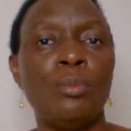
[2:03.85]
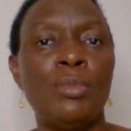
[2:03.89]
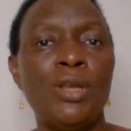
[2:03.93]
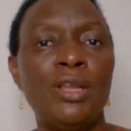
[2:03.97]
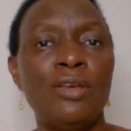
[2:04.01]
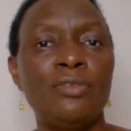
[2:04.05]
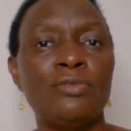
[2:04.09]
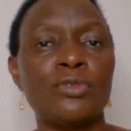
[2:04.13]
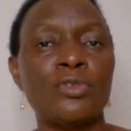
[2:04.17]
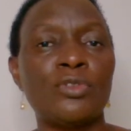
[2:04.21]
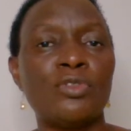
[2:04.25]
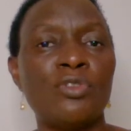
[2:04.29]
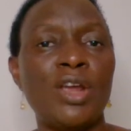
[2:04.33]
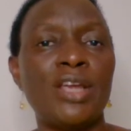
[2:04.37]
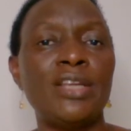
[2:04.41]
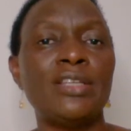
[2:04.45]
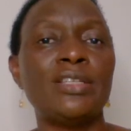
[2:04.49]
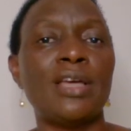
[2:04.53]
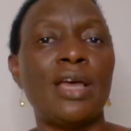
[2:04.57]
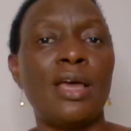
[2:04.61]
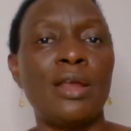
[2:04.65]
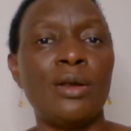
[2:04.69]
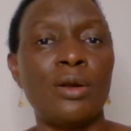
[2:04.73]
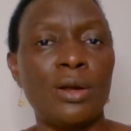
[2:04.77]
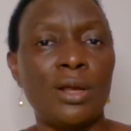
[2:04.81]
left, right,
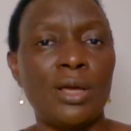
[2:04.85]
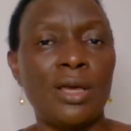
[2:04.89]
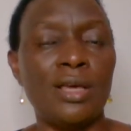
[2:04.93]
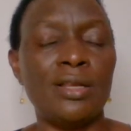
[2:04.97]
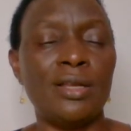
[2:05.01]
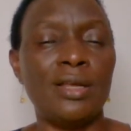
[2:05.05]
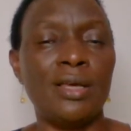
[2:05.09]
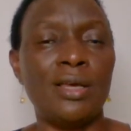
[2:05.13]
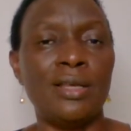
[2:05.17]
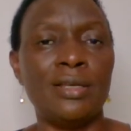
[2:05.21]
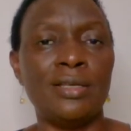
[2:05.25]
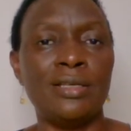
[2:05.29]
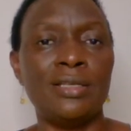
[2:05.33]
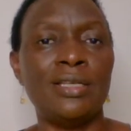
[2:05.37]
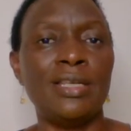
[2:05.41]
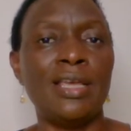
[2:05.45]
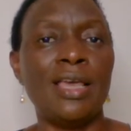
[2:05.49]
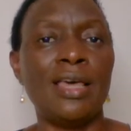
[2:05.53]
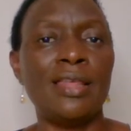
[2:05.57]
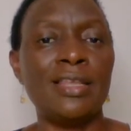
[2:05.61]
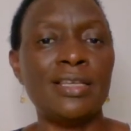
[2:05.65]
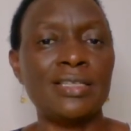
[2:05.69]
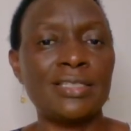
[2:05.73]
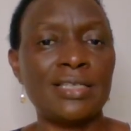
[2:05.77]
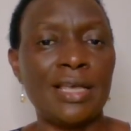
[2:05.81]
and, and the
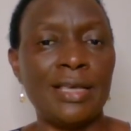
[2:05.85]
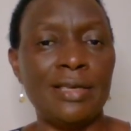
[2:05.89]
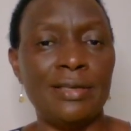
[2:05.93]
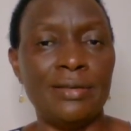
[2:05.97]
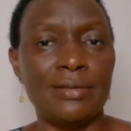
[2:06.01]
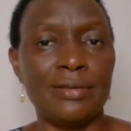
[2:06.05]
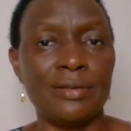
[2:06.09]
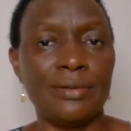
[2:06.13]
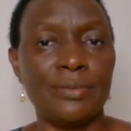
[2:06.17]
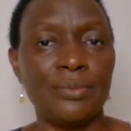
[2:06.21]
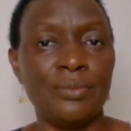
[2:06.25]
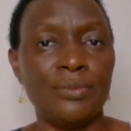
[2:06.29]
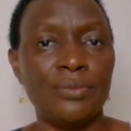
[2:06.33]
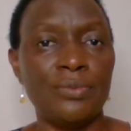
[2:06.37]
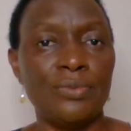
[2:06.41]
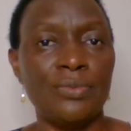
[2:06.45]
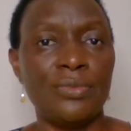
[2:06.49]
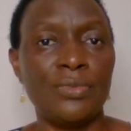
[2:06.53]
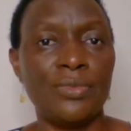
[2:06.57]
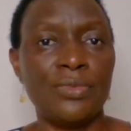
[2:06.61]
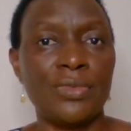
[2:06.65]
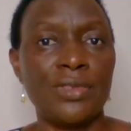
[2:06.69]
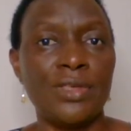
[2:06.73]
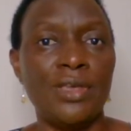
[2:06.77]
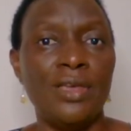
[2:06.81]
other side?
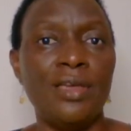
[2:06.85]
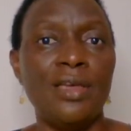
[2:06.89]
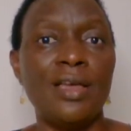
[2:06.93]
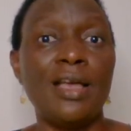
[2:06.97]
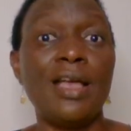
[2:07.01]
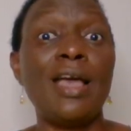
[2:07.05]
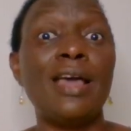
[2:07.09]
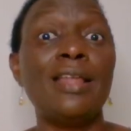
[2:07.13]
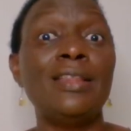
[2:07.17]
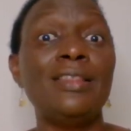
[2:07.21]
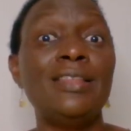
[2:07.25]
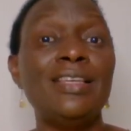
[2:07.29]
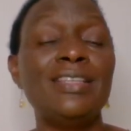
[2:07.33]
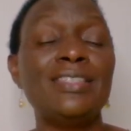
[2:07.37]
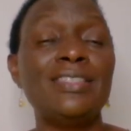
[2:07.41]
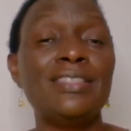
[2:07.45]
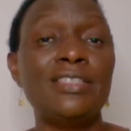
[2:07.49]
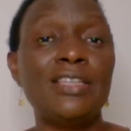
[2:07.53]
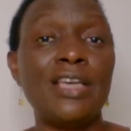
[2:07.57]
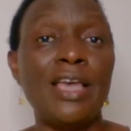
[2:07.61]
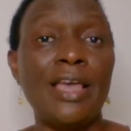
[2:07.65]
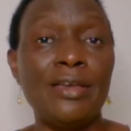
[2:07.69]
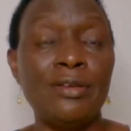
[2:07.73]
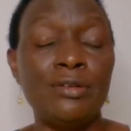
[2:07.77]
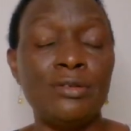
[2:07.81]
Can this
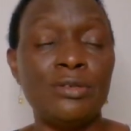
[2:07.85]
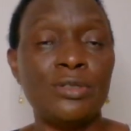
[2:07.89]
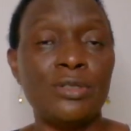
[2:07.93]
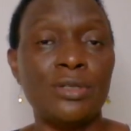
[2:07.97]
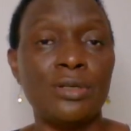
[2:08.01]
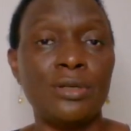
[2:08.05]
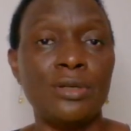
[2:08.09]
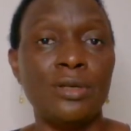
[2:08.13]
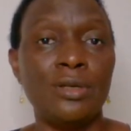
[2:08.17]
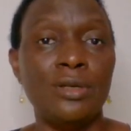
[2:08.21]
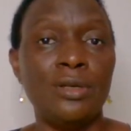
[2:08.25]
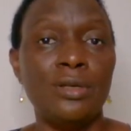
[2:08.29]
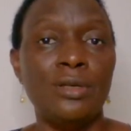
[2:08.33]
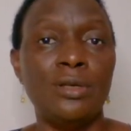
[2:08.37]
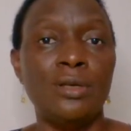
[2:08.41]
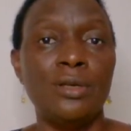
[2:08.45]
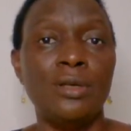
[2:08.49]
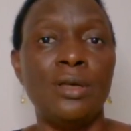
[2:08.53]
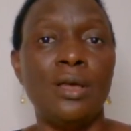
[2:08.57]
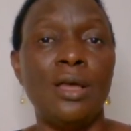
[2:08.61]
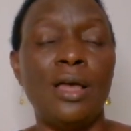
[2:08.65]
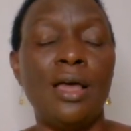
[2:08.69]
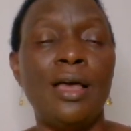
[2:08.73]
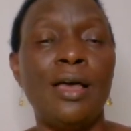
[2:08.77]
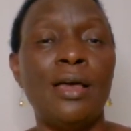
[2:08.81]
child
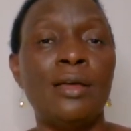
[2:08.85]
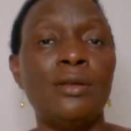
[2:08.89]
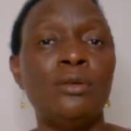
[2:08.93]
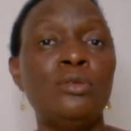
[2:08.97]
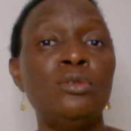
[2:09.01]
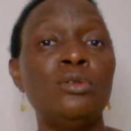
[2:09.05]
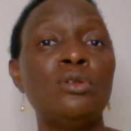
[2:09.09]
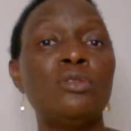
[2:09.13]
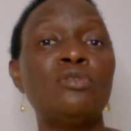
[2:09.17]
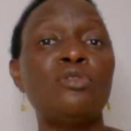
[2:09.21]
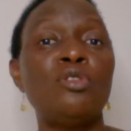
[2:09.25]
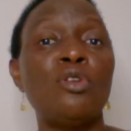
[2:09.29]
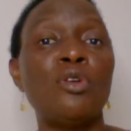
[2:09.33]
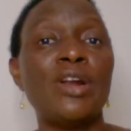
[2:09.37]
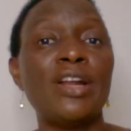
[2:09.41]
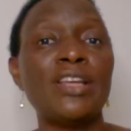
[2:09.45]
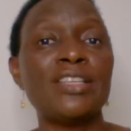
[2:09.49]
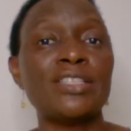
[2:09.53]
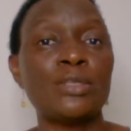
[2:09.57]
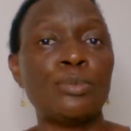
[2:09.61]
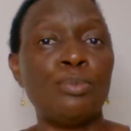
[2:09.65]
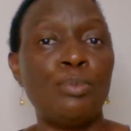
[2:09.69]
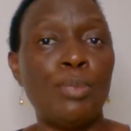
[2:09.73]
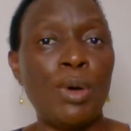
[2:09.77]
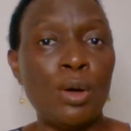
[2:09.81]
uh, look for a
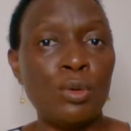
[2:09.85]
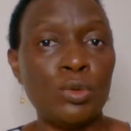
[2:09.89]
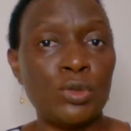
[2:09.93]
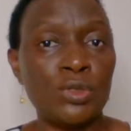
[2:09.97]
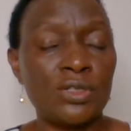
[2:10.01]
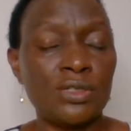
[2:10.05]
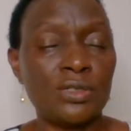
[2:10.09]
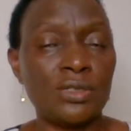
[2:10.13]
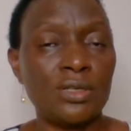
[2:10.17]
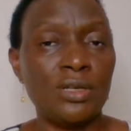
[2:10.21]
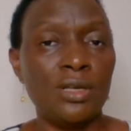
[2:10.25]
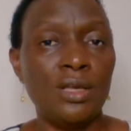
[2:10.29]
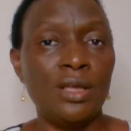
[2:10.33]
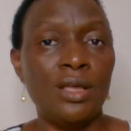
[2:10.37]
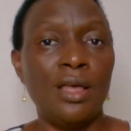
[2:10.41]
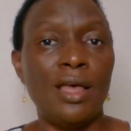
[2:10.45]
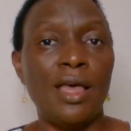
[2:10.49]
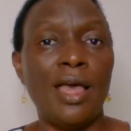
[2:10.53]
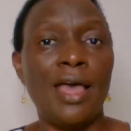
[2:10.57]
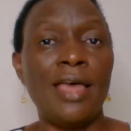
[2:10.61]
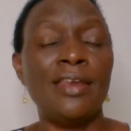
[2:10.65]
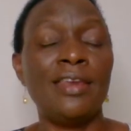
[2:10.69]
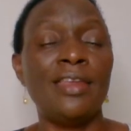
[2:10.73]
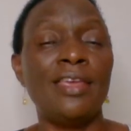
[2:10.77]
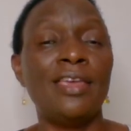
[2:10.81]
spouse
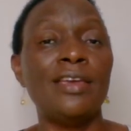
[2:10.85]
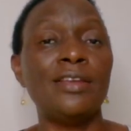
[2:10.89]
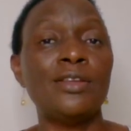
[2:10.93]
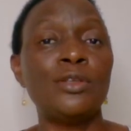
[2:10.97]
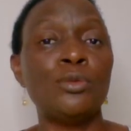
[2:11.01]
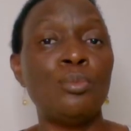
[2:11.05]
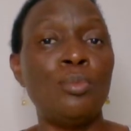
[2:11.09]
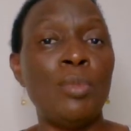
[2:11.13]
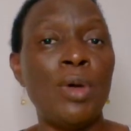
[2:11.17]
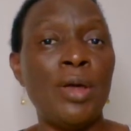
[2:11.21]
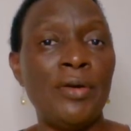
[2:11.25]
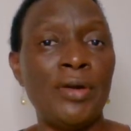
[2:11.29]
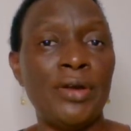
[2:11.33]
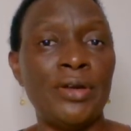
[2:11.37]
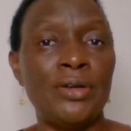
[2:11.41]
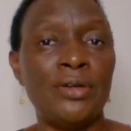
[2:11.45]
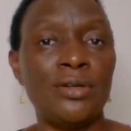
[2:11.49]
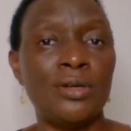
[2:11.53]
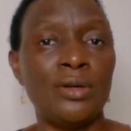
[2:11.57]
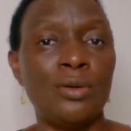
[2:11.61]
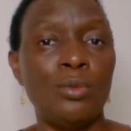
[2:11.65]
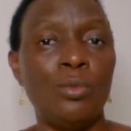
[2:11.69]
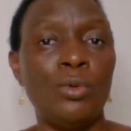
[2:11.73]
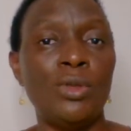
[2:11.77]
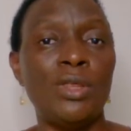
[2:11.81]
and get
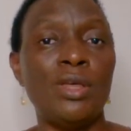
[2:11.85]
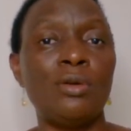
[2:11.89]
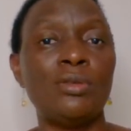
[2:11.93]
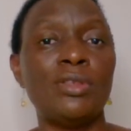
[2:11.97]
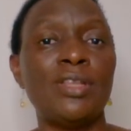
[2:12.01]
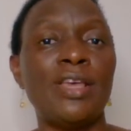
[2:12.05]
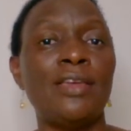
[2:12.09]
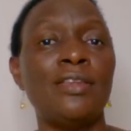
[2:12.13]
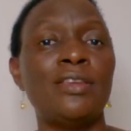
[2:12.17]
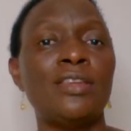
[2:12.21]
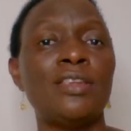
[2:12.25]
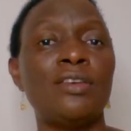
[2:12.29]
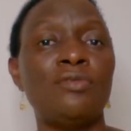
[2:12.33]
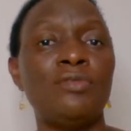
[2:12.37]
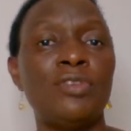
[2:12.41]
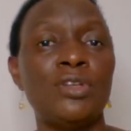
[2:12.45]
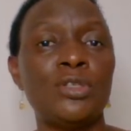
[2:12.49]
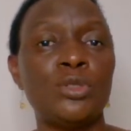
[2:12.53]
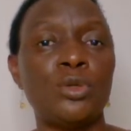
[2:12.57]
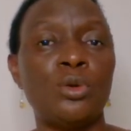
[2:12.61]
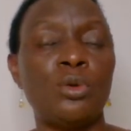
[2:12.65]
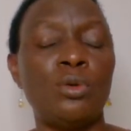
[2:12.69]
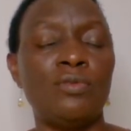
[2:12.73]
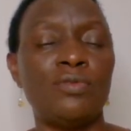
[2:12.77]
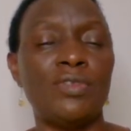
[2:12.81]
married without the
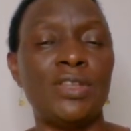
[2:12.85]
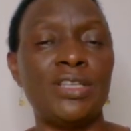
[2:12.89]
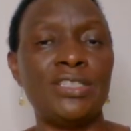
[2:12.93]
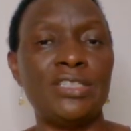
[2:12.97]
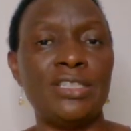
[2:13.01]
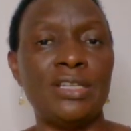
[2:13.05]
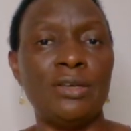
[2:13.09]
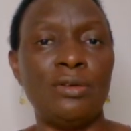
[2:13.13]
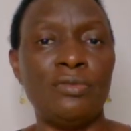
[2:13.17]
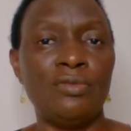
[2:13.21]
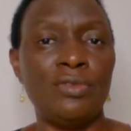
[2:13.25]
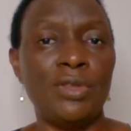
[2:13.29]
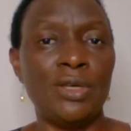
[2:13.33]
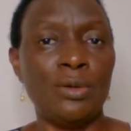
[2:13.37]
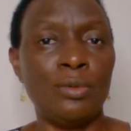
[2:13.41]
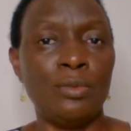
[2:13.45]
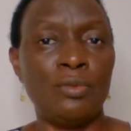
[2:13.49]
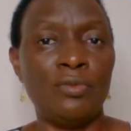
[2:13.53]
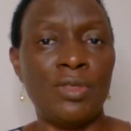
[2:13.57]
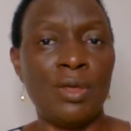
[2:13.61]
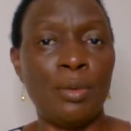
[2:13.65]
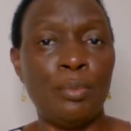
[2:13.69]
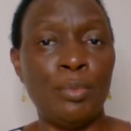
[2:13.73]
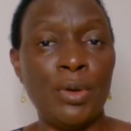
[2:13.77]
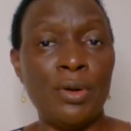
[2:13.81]
intervention of the, of the,
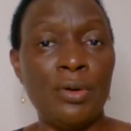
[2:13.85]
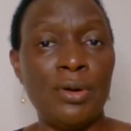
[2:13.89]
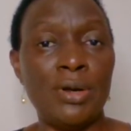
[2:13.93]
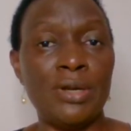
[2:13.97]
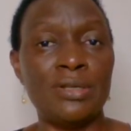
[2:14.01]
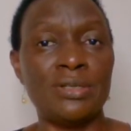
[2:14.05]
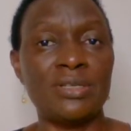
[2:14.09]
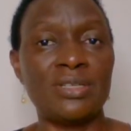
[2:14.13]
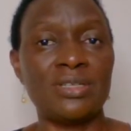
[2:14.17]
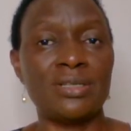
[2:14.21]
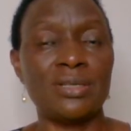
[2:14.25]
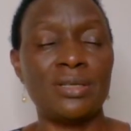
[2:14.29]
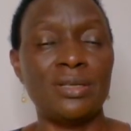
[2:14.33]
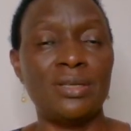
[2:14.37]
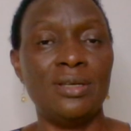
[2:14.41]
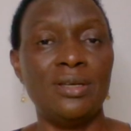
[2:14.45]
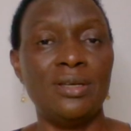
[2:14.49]
of the parents?